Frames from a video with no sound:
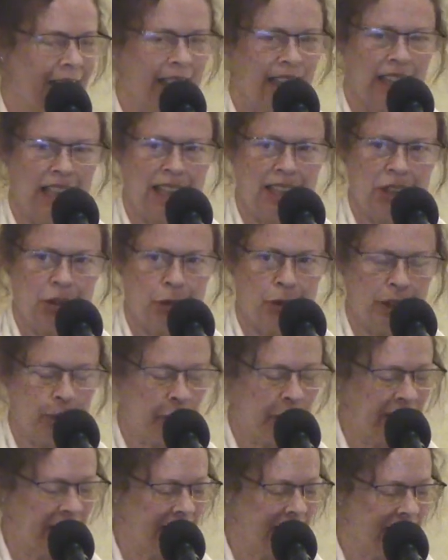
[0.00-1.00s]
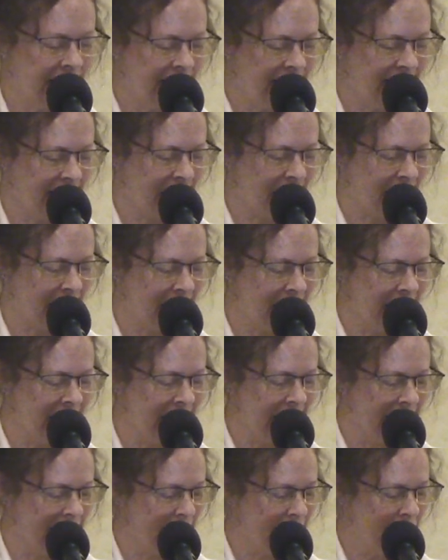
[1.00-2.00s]
Last week we considered the
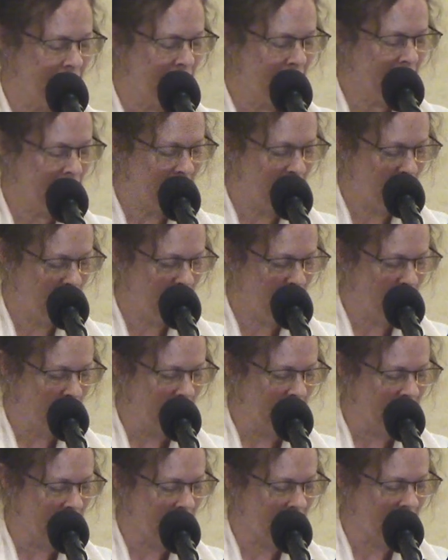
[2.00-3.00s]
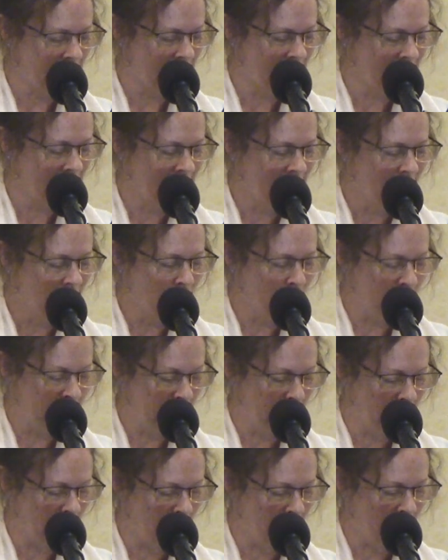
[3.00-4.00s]
need for attunement with
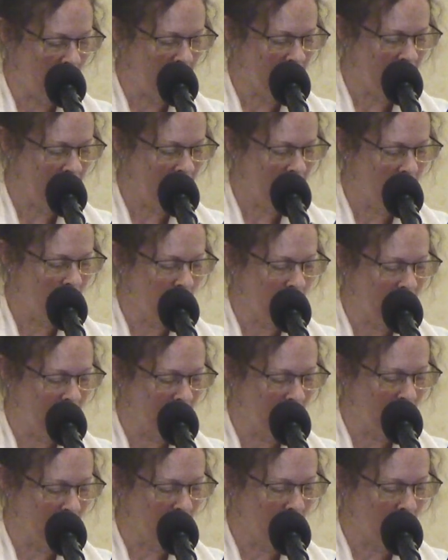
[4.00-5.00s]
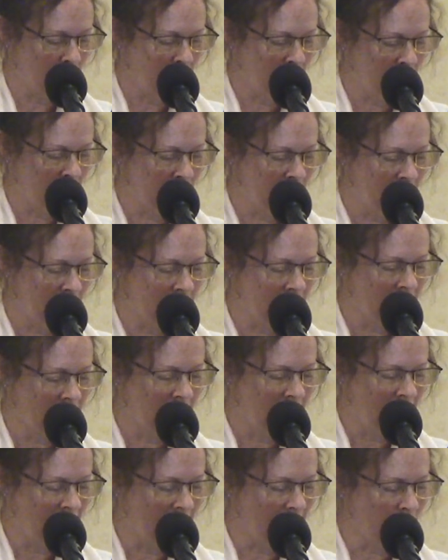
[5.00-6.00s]
God, with the gurus,
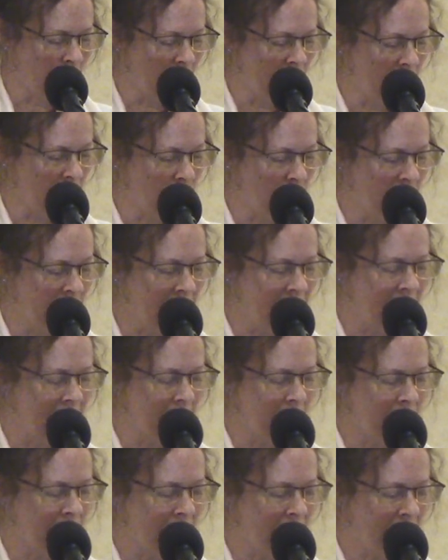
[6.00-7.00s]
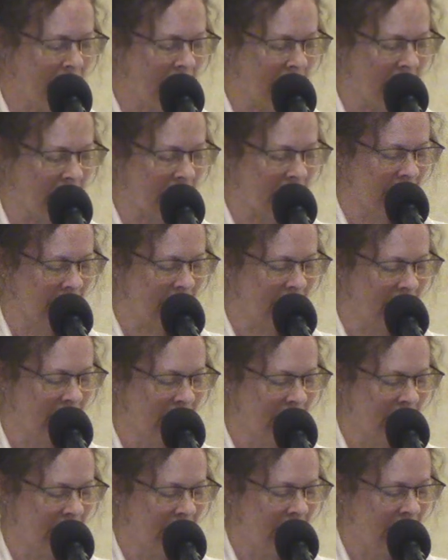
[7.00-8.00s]
and with the wisdom of others,
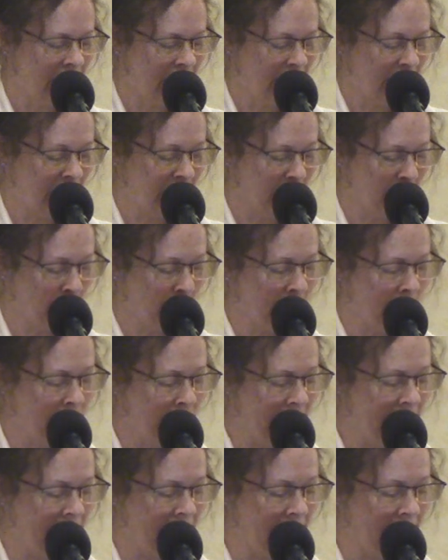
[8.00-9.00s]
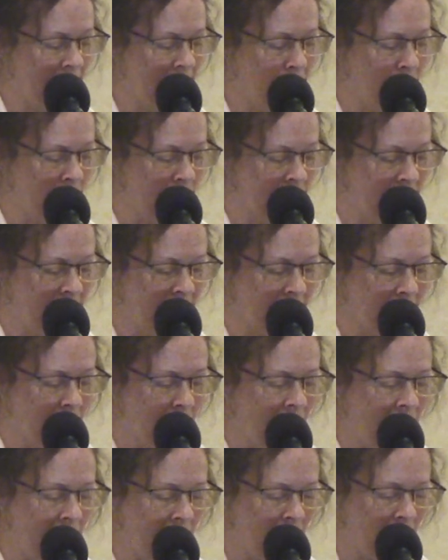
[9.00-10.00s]
until we make that wisdom
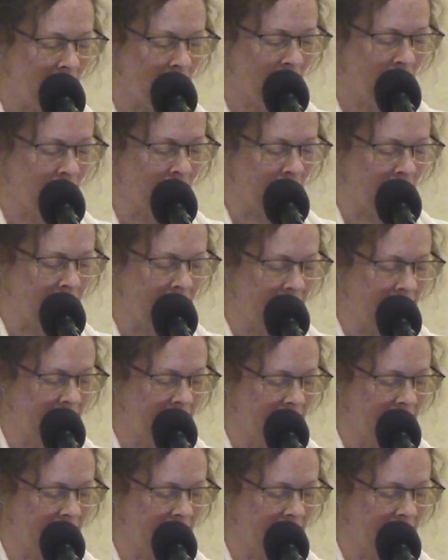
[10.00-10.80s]
our own.